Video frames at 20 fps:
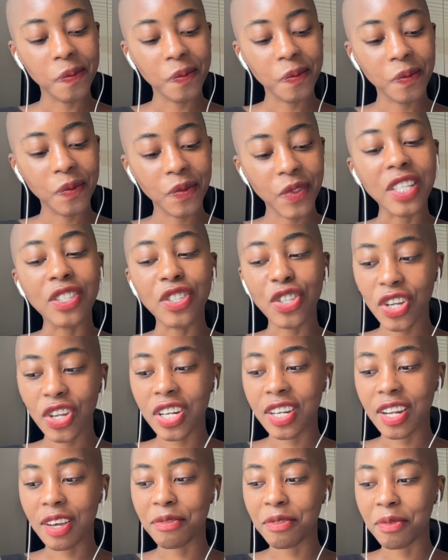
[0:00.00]
that's good
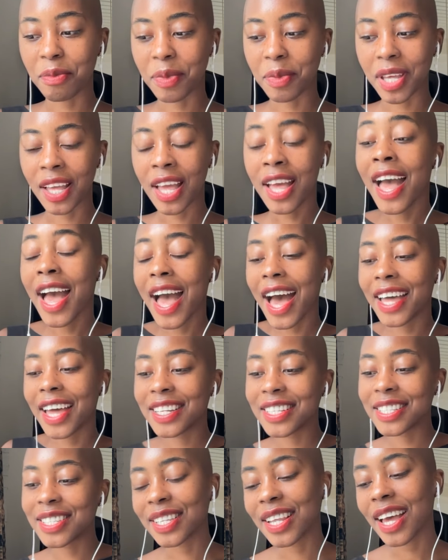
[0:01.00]
enough for me. And
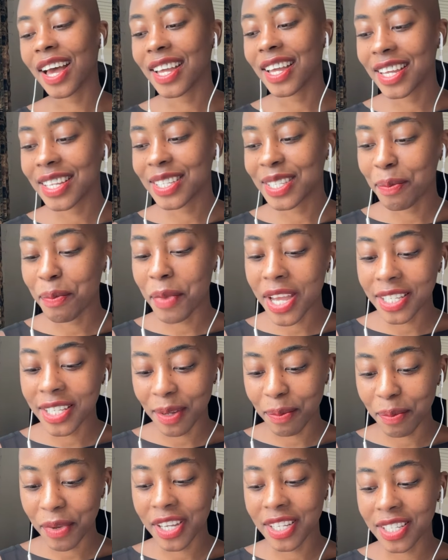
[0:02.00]
it's, it's
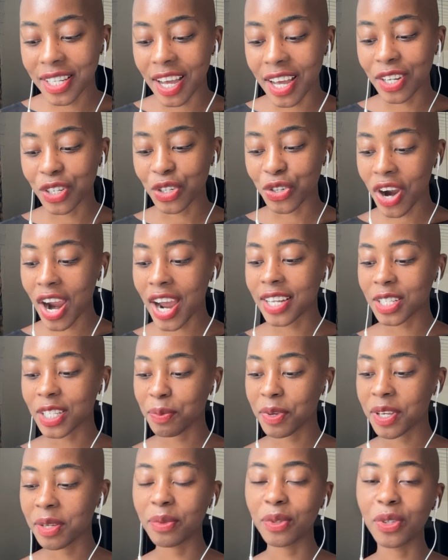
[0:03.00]
amazing because I attract
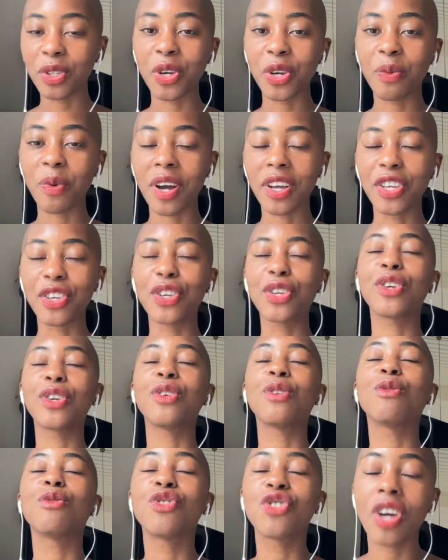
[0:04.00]
people who are
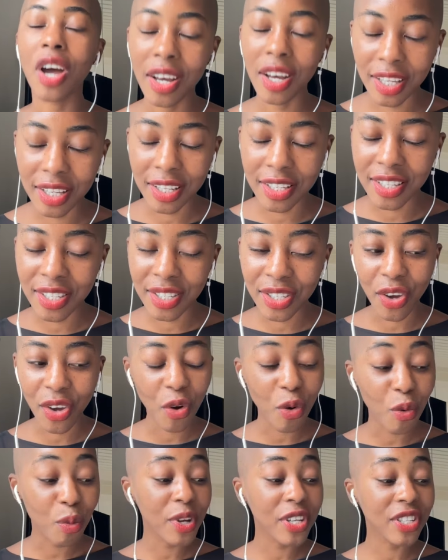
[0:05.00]
huge huggers. So
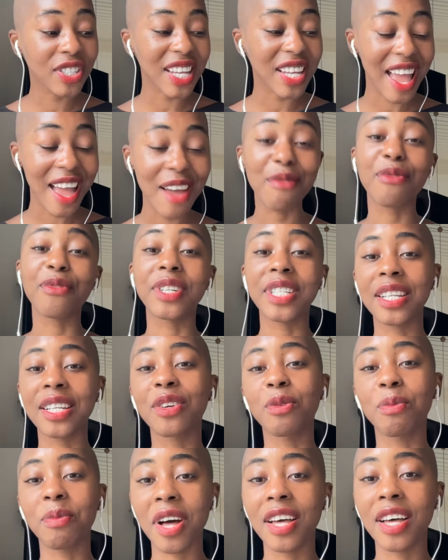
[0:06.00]
almost every
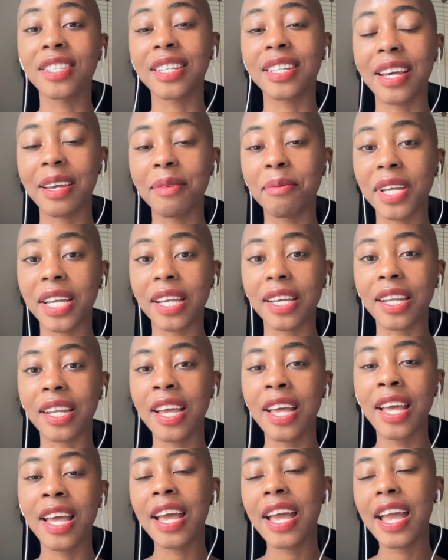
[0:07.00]
single person I meet
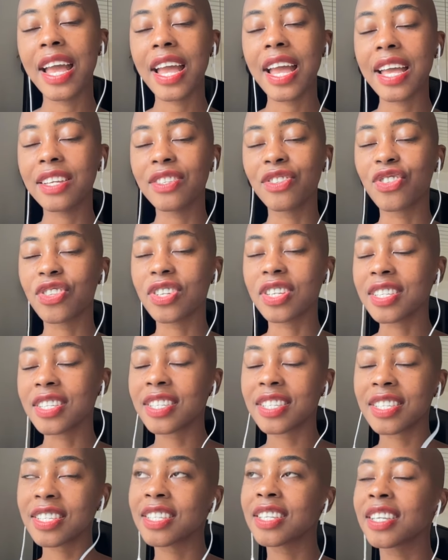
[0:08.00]
is
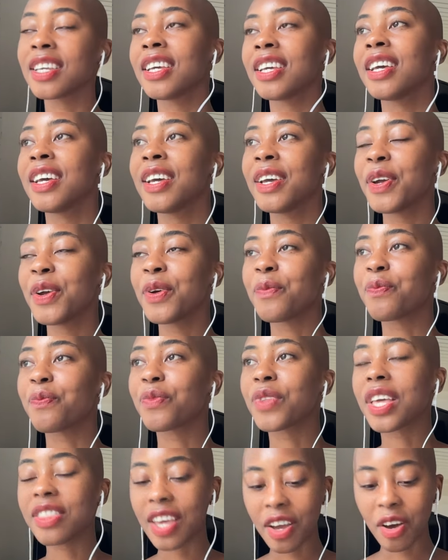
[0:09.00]
just,
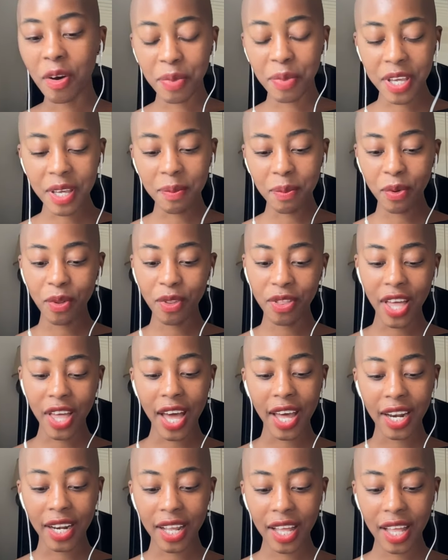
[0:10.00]
they are people that